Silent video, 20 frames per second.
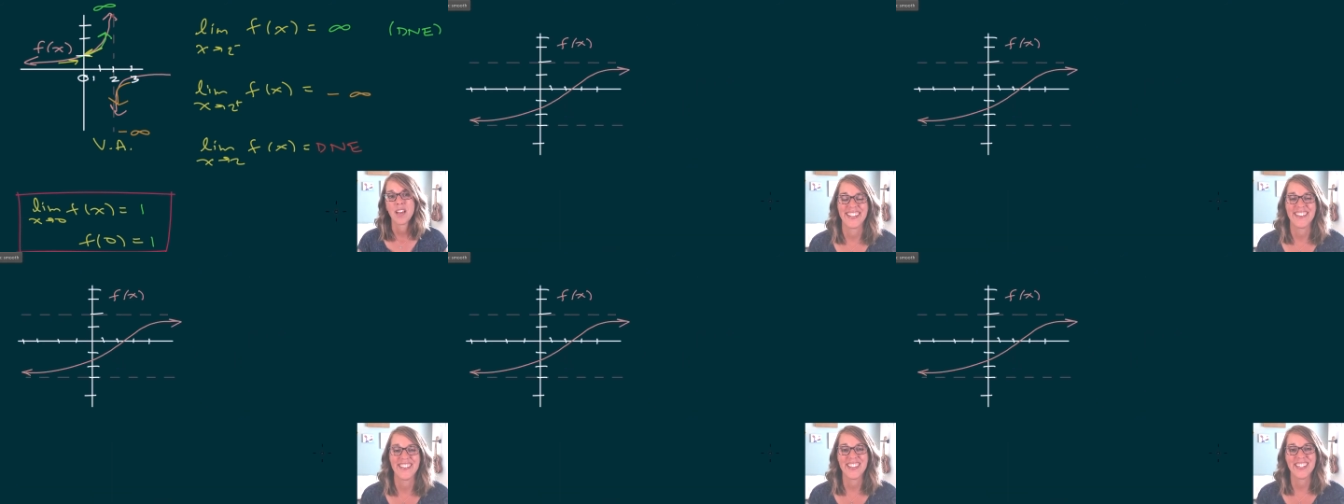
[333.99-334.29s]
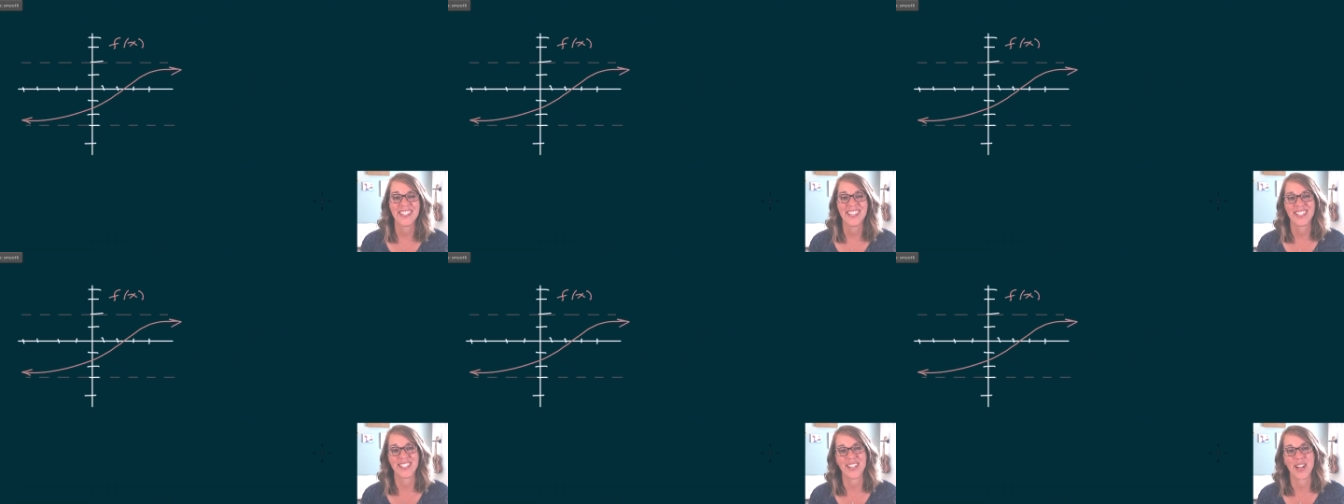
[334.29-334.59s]
In
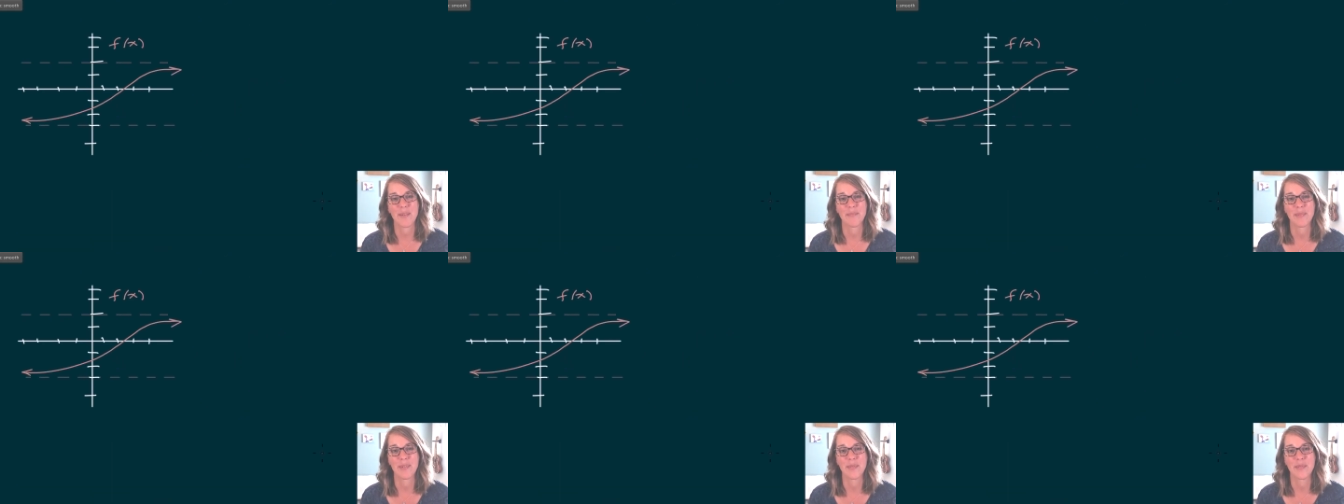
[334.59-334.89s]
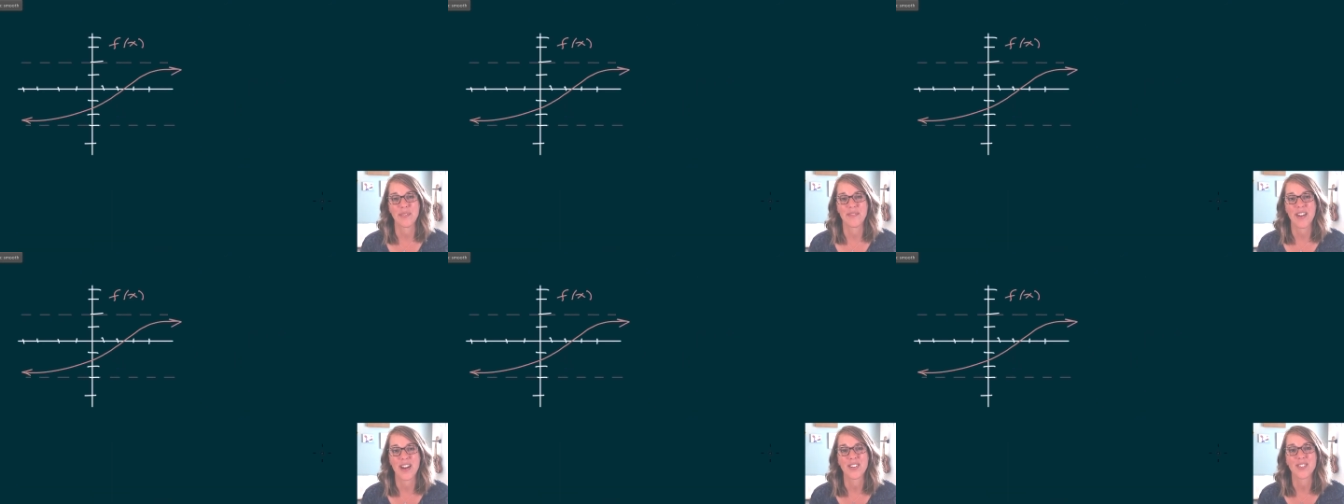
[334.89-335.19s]
this
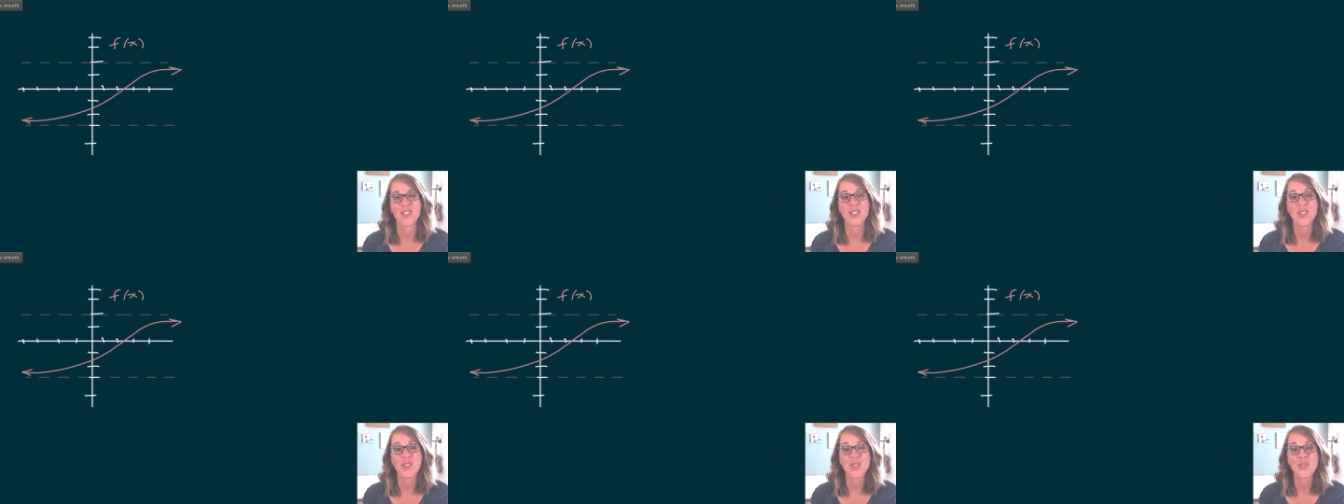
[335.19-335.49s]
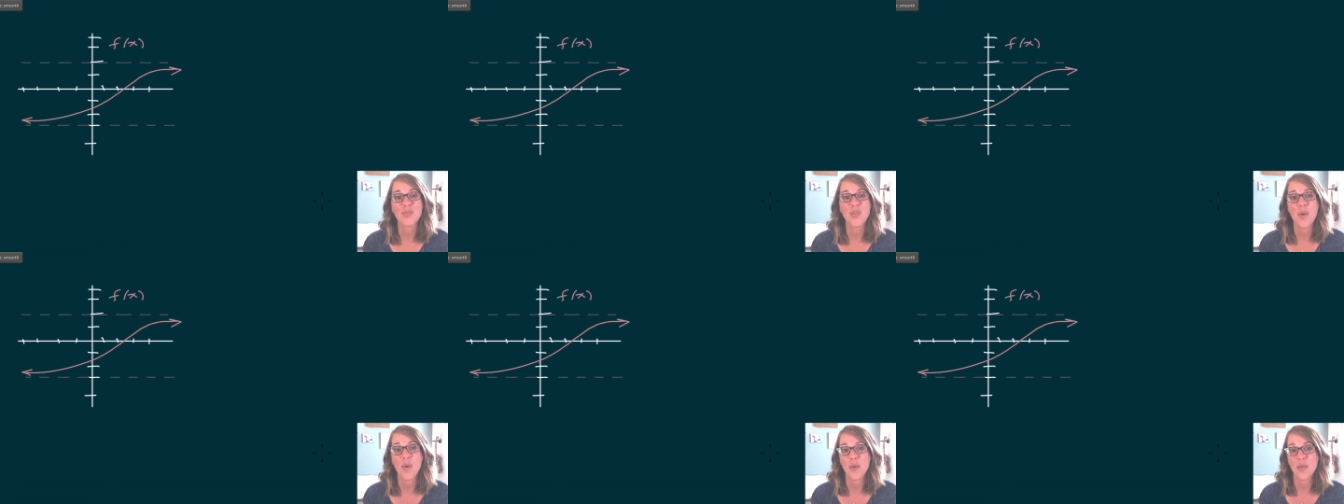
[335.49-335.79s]
example, we've got
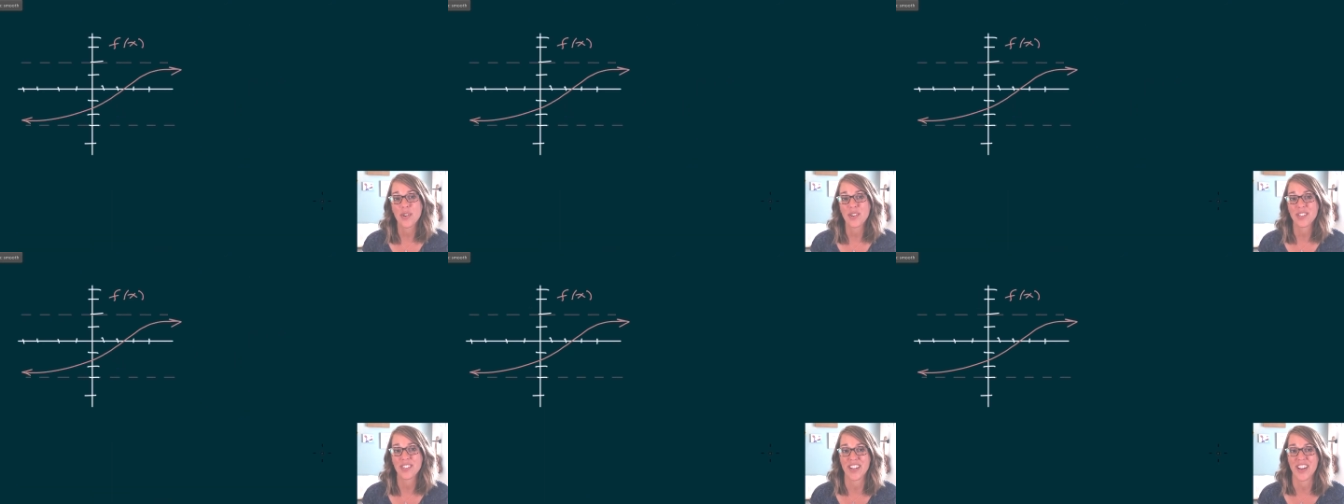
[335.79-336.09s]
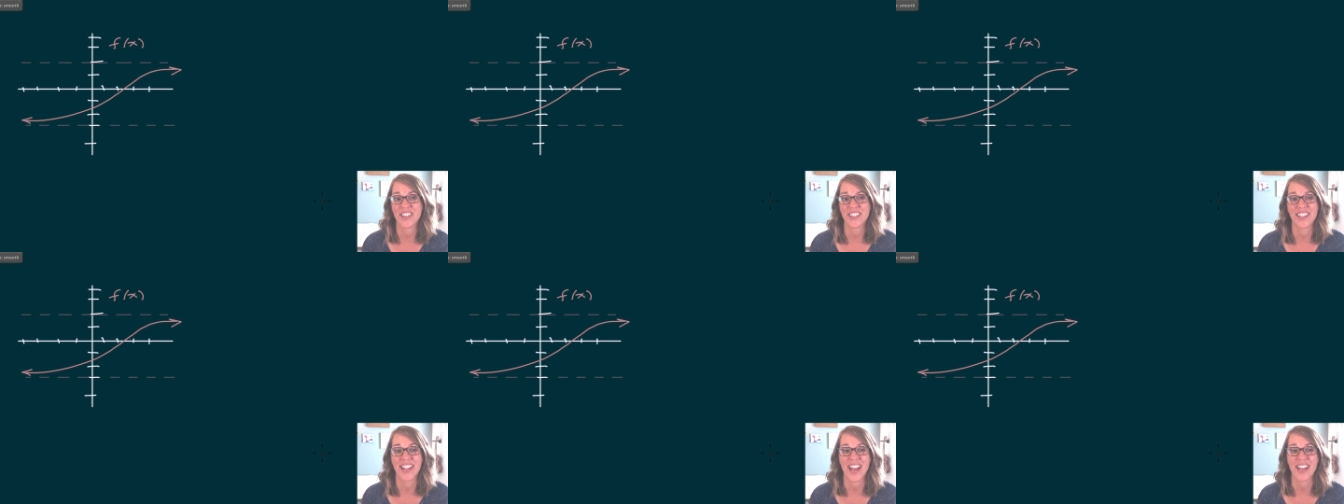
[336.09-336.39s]
two
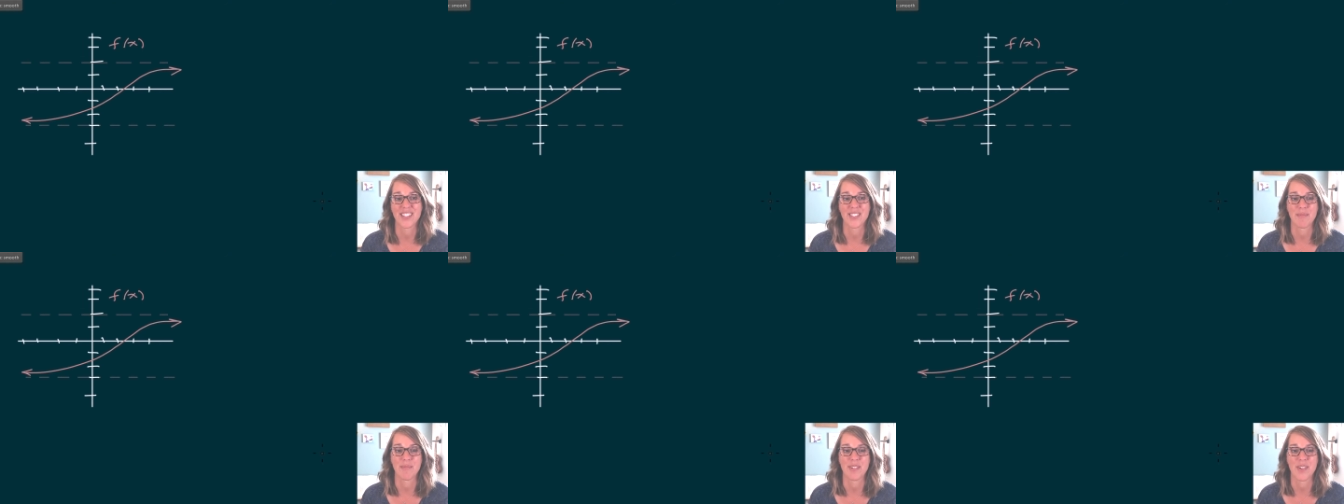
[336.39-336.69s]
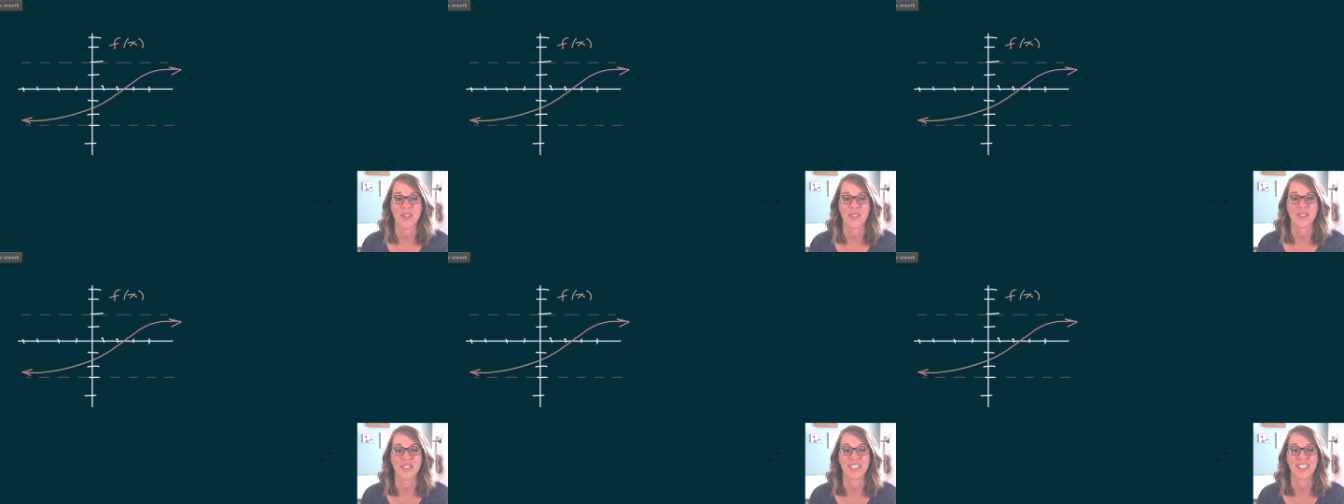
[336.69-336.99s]
horizontal
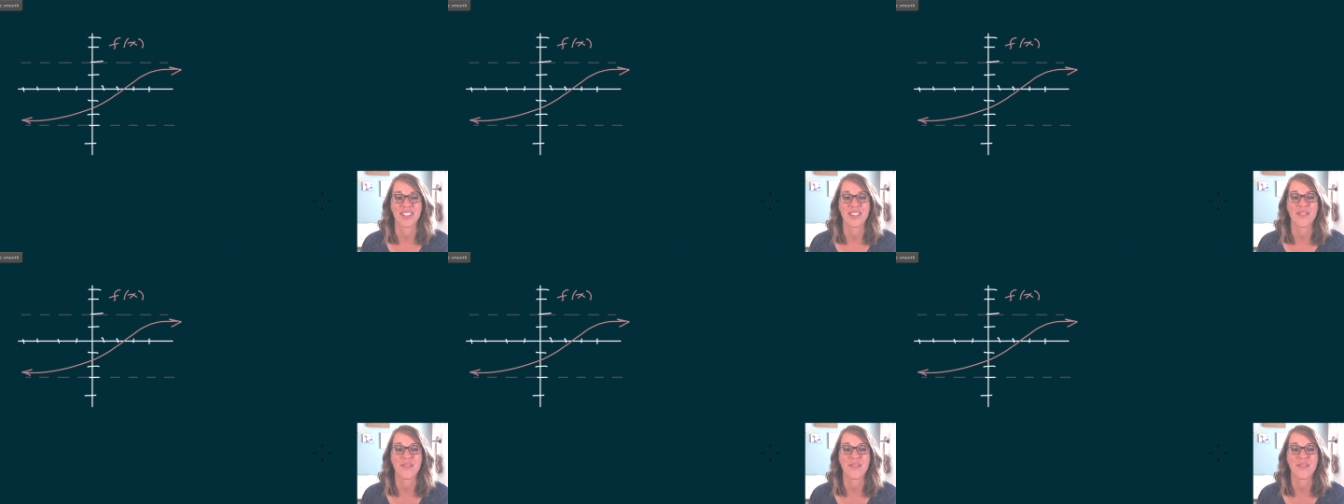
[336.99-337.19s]
asymptotes.